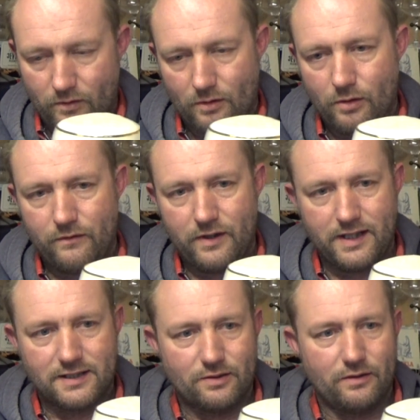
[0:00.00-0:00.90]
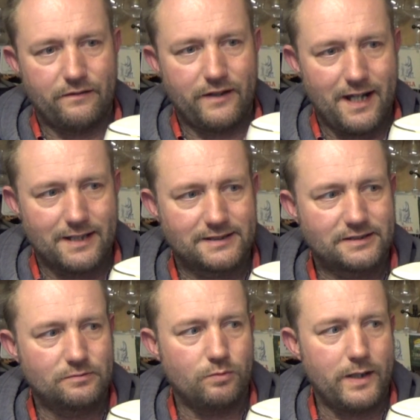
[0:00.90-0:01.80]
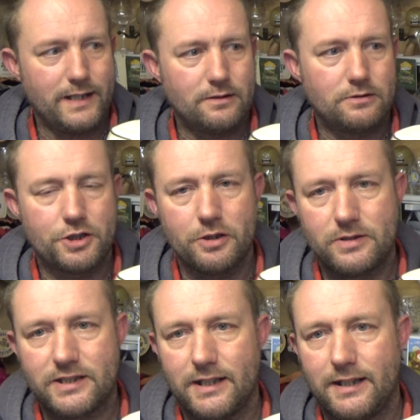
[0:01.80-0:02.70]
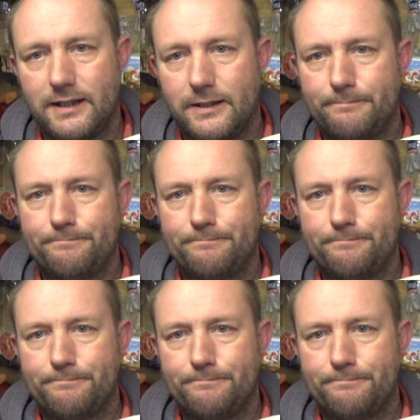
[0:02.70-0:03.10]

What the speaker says: Lovely sort of, yeah, sweet, juicy,